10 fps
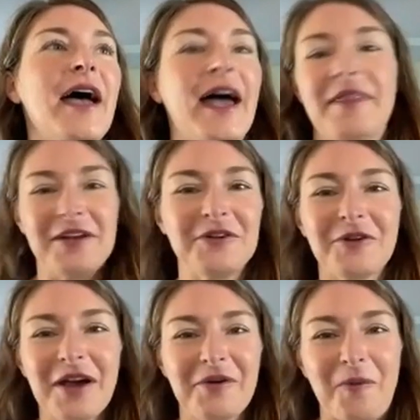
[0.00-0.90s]
And then you
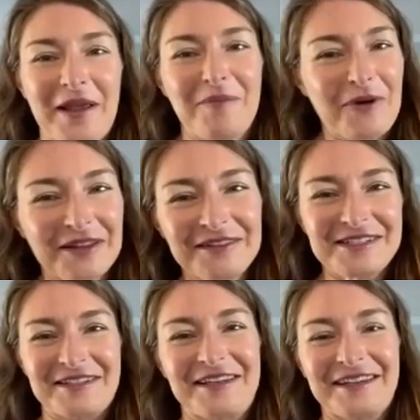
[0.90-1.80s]
kind of wait
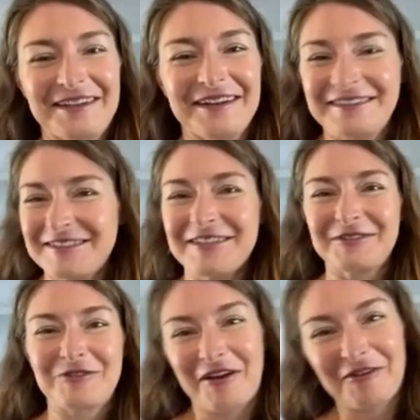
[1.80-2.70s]
breathlessly
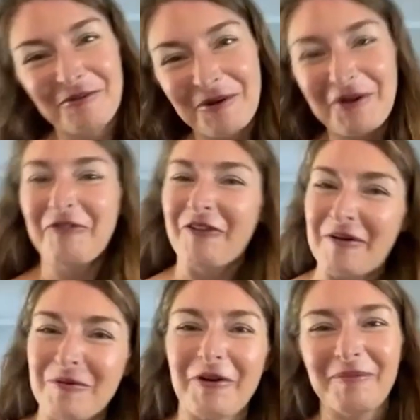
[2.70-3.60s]
until January,
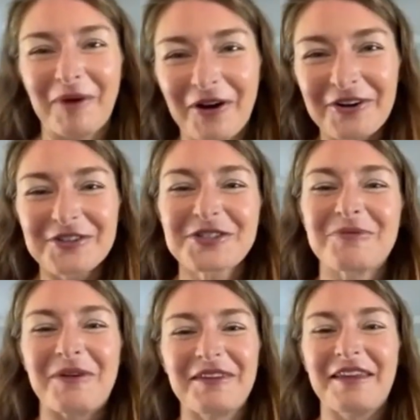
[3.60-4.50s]
February, March,
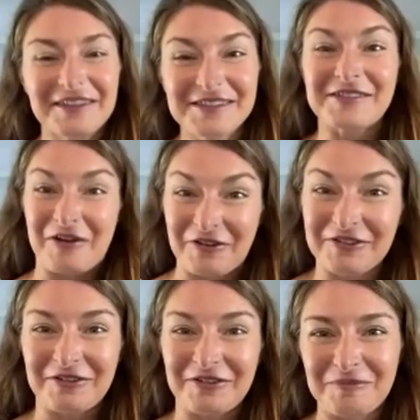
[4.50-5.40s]
when they start
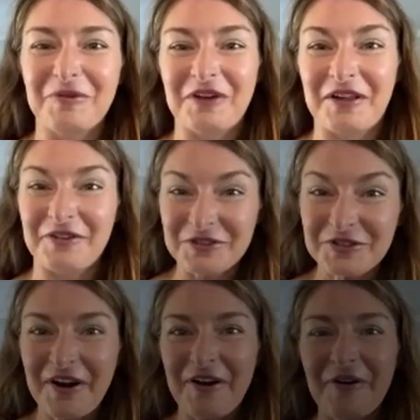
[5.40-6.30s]
to put on their
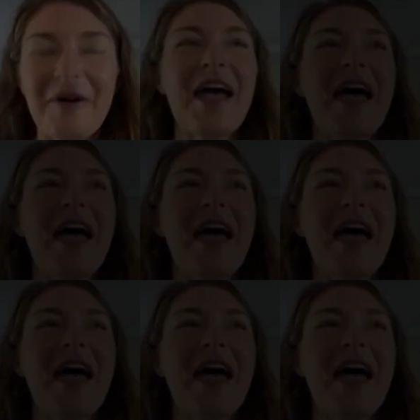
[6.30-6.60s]
show.